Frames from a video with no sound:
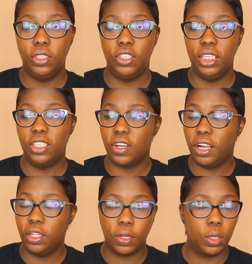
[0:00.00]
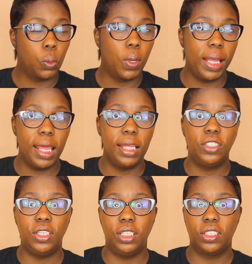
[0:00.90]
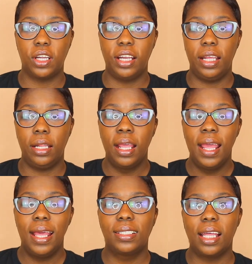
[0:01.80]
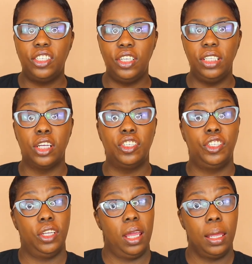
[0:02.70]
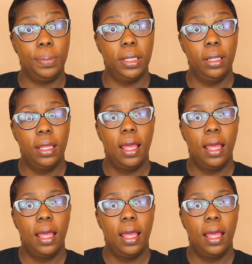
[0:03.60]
She started looking away. It's like she's ashamed